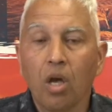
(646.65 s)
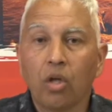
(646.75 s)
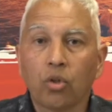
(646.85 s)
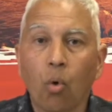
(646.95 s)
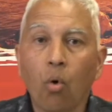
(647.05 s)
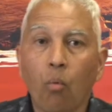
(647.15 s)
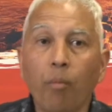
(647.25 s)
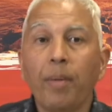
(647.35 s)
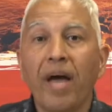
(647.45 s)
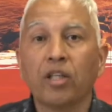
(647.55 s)
So we'll
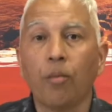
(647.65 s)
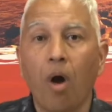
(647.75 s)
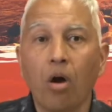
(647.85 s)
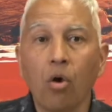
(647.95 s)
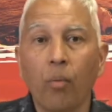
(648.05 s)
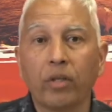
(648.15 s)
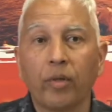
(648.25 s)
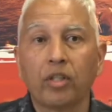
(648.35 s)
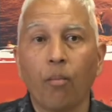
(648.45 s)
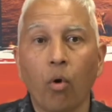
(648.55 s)
be back tomorrow
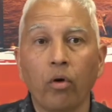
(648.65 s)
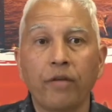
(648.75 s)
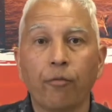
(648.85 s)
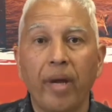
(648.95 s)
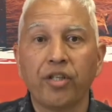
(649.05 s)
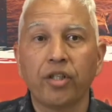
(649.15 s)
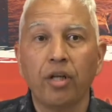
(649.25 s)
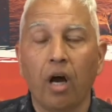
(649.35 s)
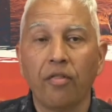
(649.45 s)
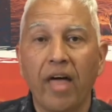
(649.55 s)
with some more information
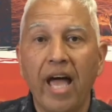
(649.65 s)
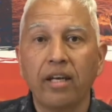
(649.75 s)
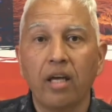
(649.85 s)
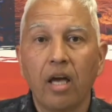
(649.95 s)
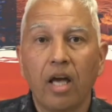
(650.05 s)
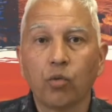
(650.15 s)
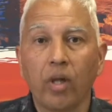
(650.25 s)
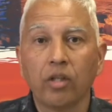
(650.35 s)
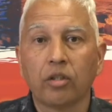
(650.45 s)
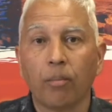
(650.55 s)
on that, as
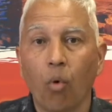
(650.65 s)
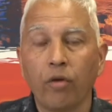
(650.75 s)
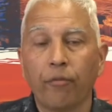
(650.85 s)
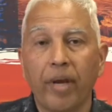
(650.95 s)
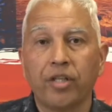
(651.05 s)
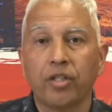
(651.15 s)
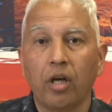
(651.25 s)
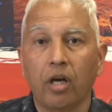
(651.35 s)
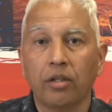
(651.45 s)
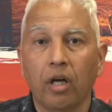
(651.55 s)
well as some more information
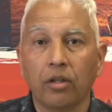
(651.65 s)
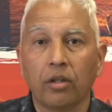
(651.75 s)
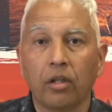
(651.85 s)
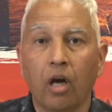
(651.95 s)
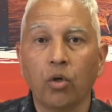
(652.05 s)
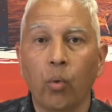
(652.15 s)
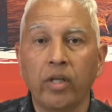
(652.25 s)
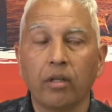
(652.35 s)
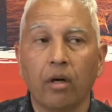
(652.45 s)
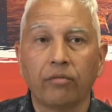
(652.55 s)
on the
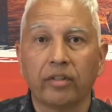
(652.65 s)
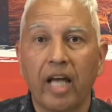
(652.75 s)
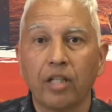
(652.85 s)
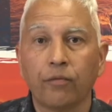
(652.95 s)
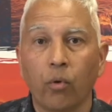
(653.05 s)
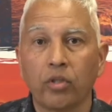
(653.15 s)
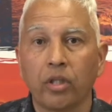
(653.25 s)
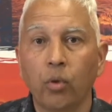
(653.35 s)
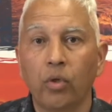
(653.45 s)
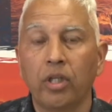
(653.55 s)
ongoings of the task force,
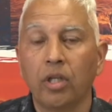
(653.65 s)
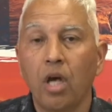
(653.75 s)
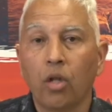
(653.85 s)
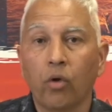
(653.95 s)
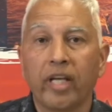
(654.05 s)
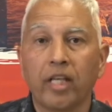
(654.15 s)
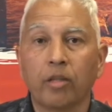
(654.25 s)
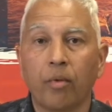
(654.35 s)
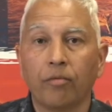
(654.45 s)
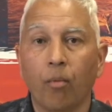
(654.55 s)
including looking at
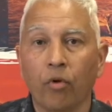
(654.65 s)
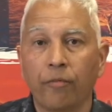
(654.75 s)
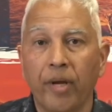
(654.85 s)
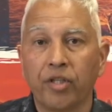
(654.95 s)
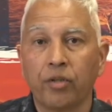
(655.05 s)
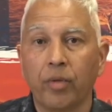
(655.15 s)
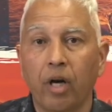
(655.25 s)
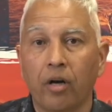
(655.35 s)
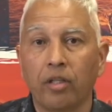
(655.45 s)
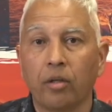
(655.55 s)
some of the more information
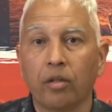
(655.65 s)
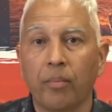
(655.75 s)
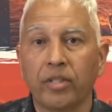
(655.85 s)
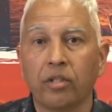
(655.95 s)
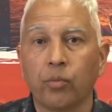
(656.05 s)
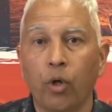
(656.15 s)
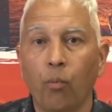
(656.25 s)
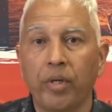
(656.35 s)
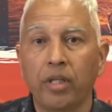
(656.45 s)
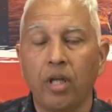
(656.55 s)
regarding the business
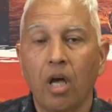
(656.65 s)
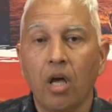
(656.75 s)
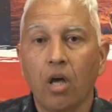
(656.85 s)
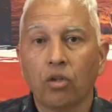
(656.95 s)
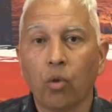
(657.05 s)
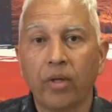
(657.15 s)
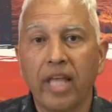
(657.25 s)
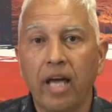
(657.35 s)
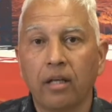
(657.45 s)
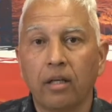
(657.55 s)
reopening. So with
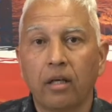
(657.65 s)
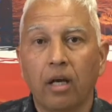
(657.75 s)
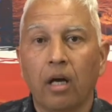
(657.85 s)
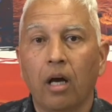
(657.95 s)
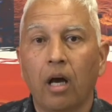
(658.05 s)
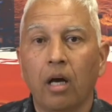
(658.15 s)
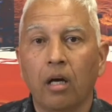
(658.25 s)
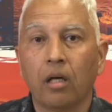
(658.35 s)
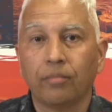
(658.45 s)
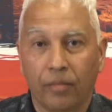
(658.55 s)
that,
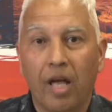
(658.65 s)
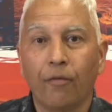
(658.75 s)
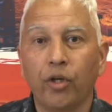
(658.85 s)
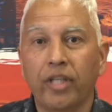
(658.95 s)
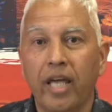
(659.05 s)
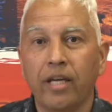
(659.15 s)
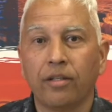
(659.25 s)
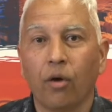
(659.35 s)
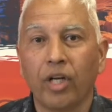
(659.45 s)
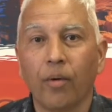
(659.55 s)
have a good day
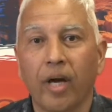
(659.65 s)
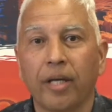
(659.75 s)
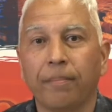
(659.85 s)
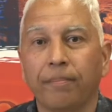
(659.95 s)
and Oni Gawahi.